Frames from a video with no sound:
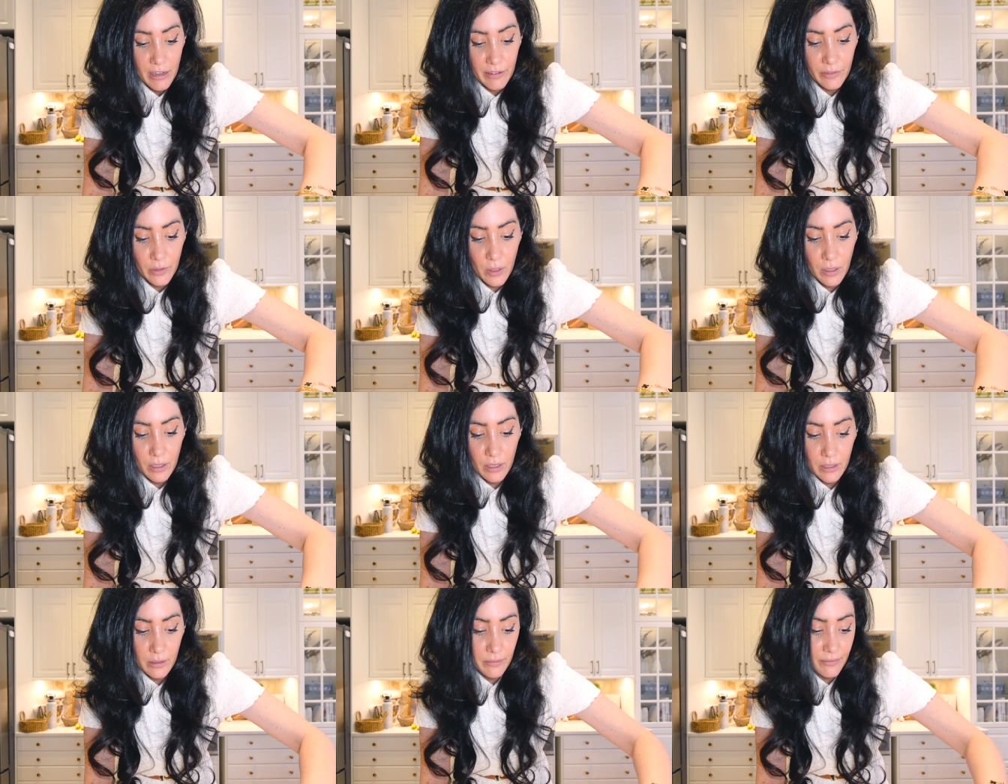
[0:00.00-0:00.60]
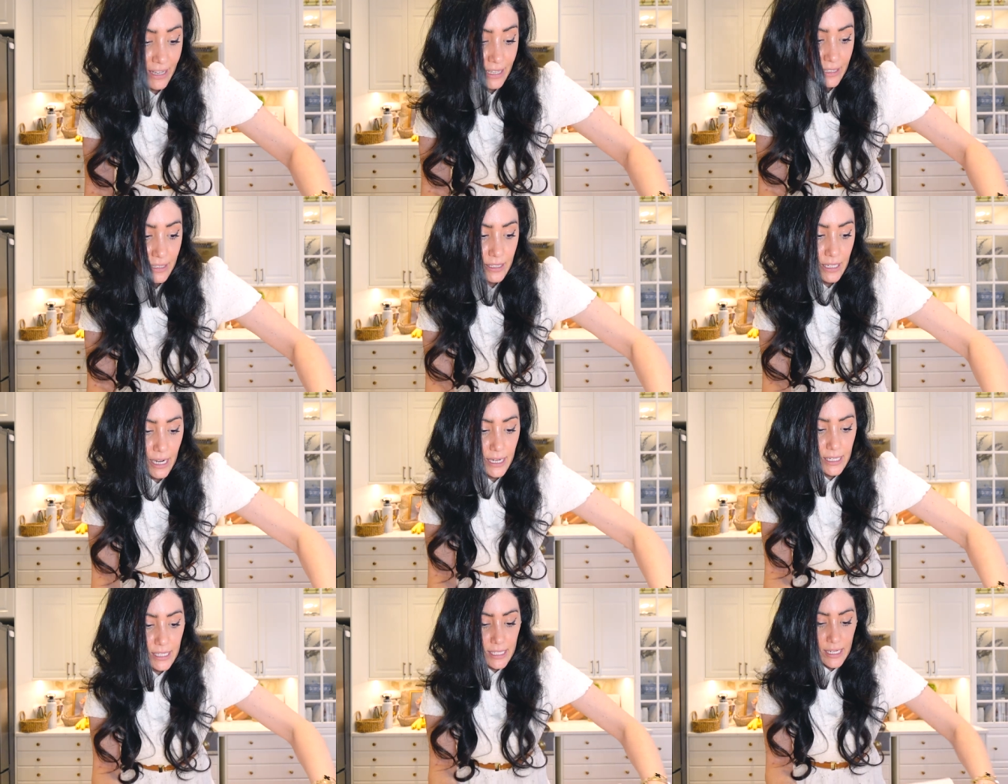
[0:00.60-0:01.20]
for
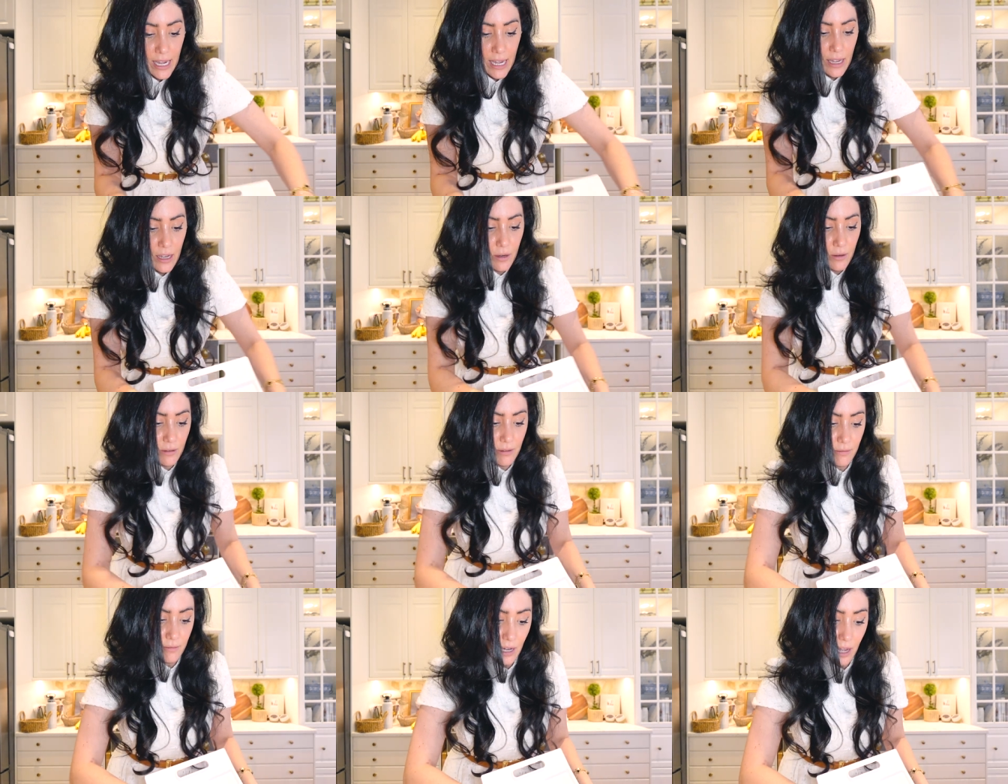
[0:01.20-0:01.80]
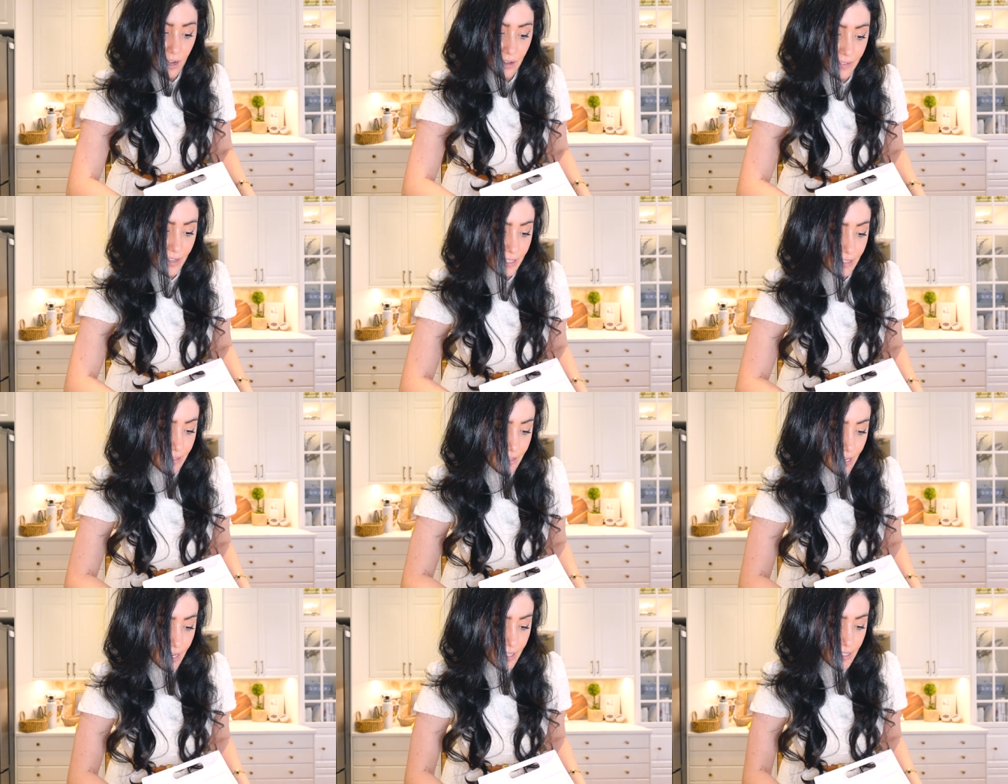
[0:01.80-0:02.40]
Valentine's Day, or not
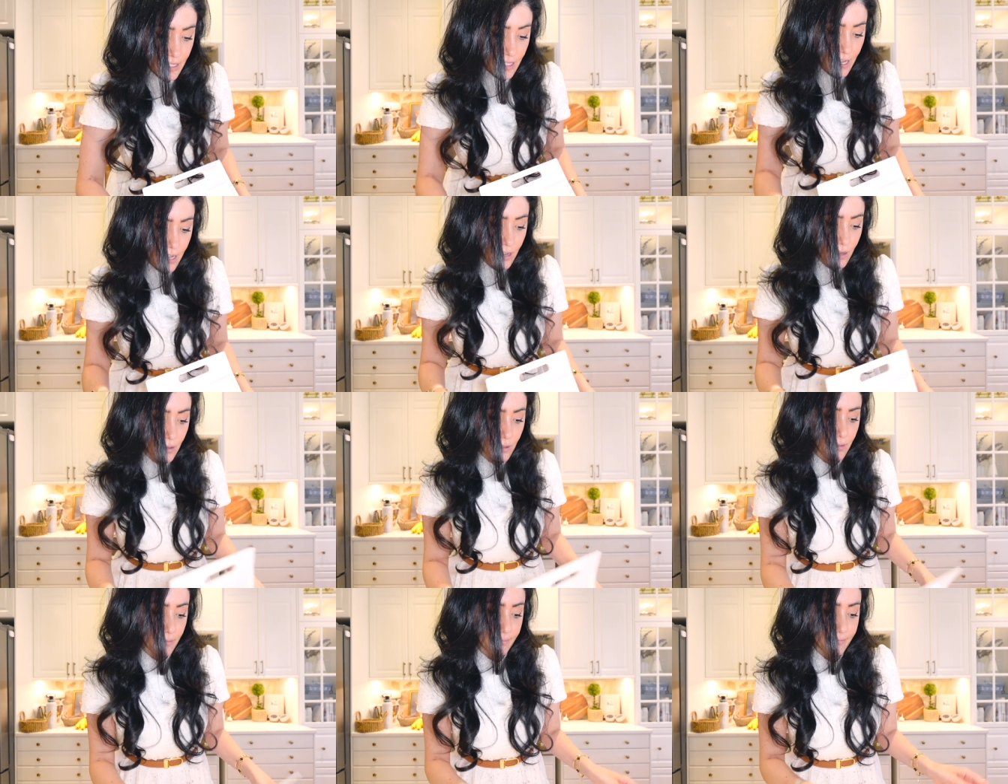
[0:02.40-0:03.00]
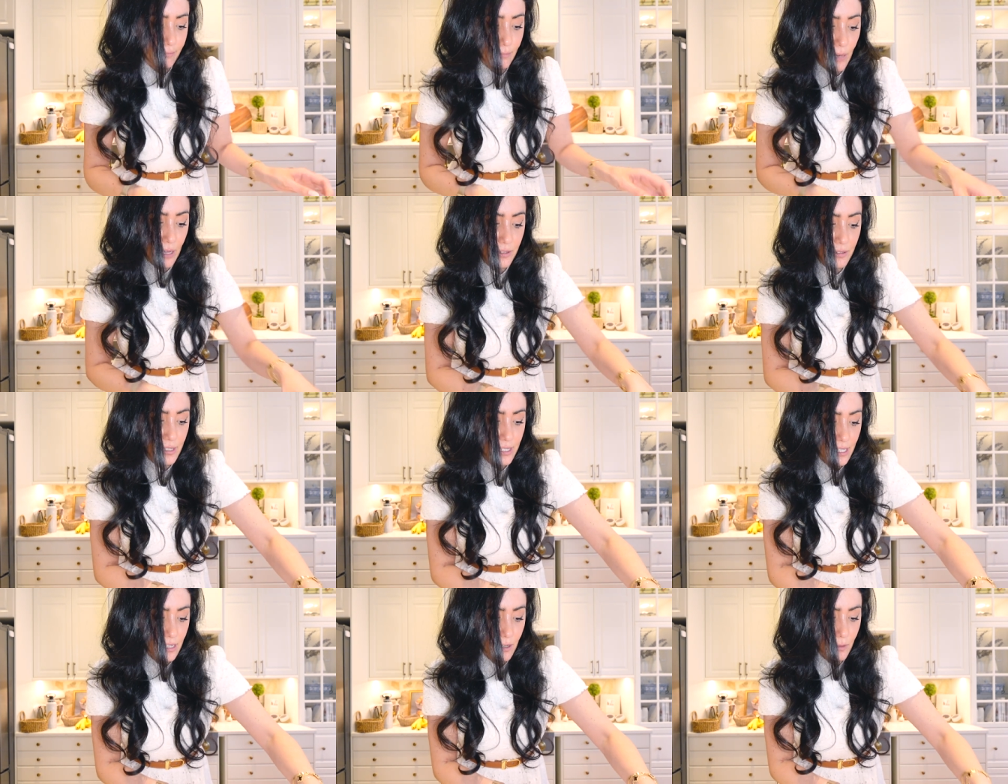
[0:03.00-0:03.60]
Valentine's Day, or
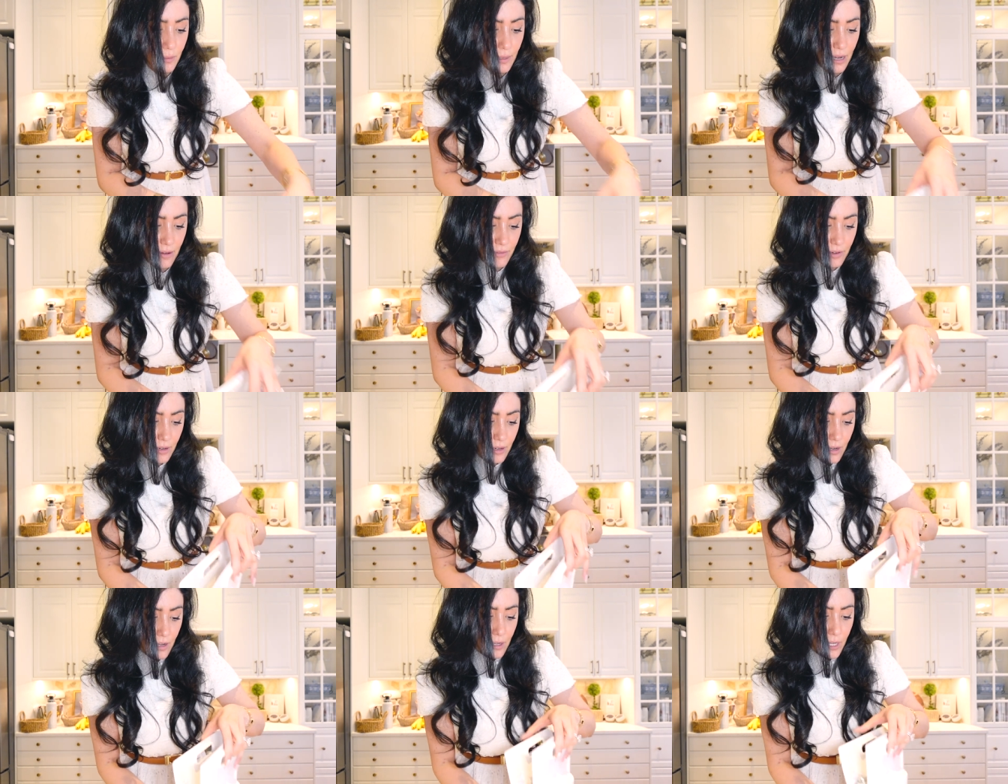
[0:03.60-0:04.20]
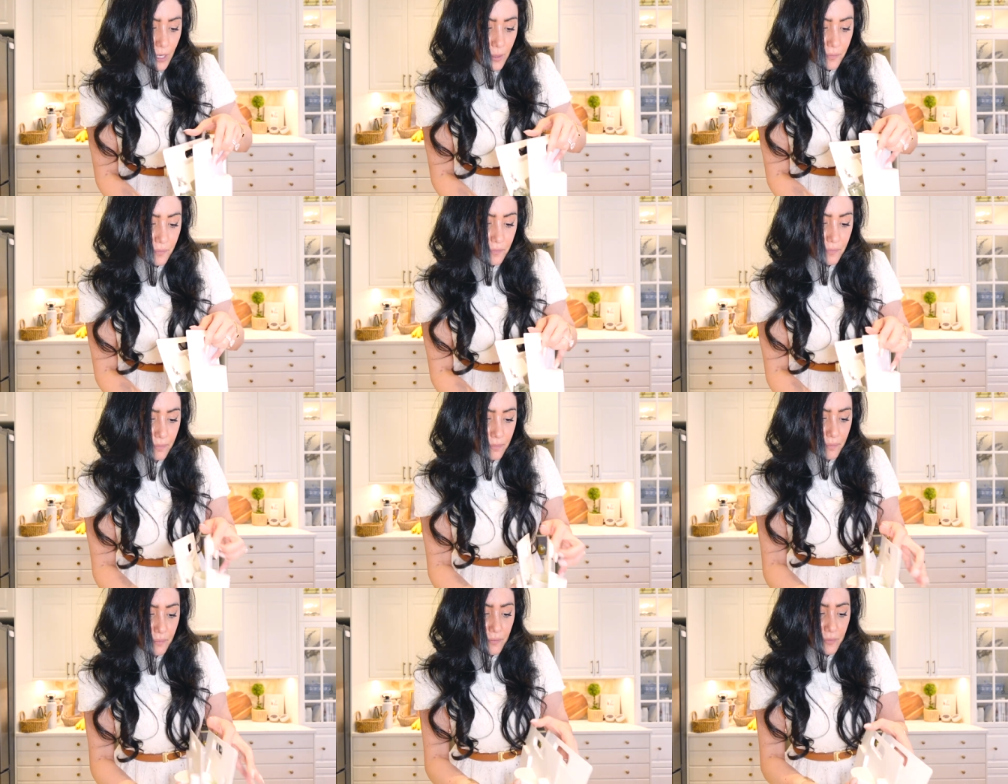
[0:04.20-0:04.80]
Mother's Day, or whatever
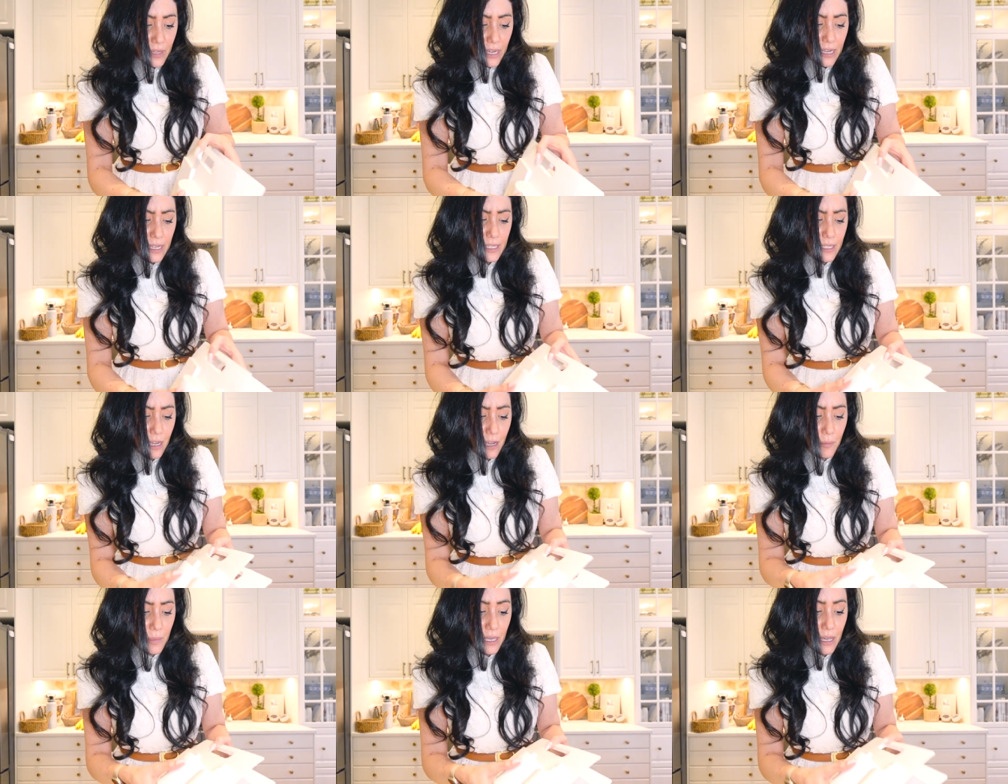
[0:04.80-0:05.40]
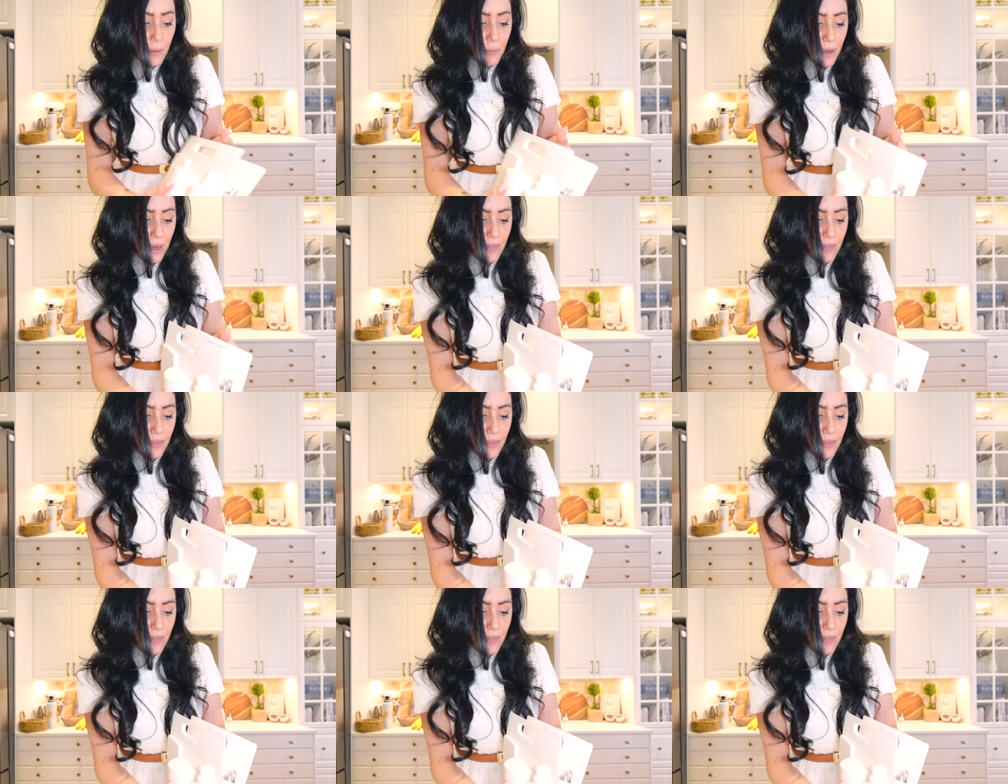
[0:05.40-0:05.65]
is coming up.